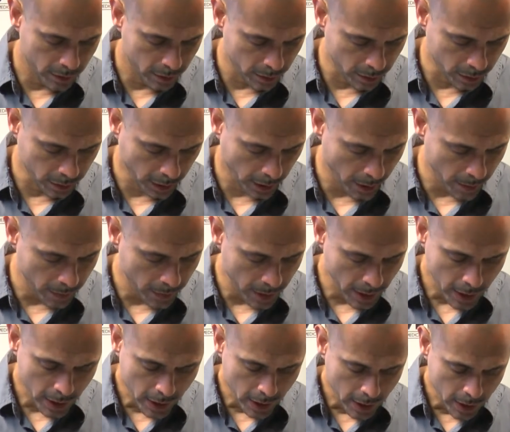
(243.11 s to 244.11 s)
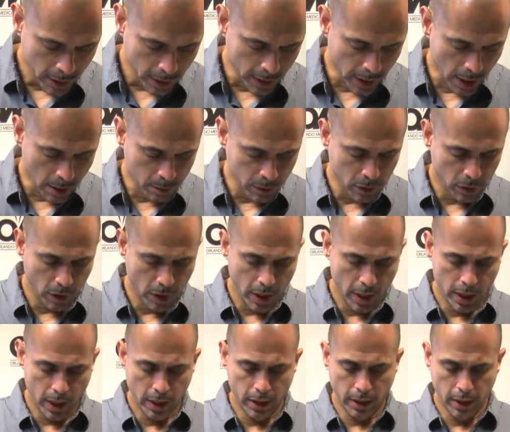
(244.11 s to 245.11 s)
Okay. Now I'm going to go
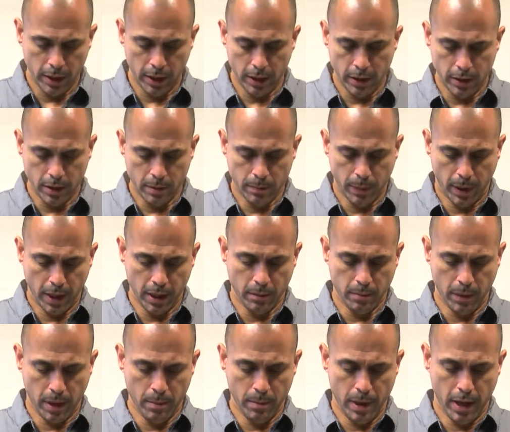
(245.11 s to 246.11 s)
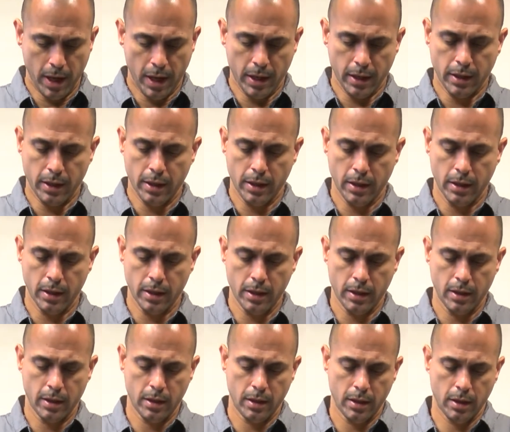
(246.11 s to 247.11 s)
ahead and spike my bag,
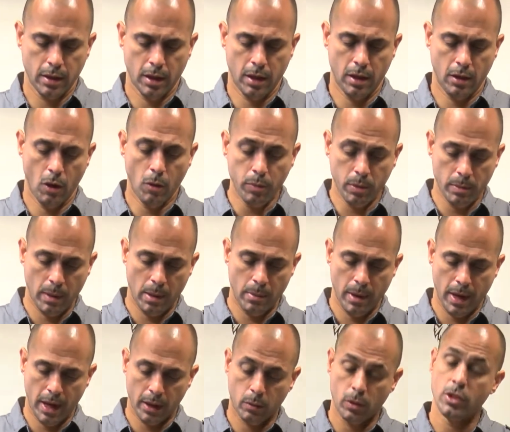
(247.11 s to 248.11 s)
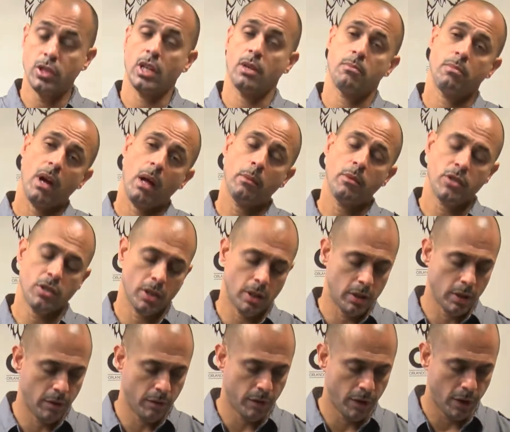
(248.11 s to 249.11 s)
open my bag, which I probably should have
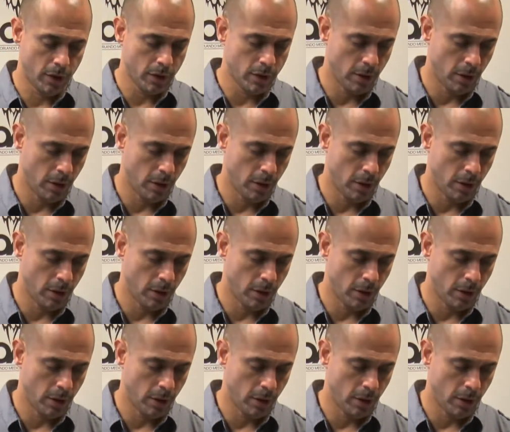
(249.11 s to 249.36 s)
done first.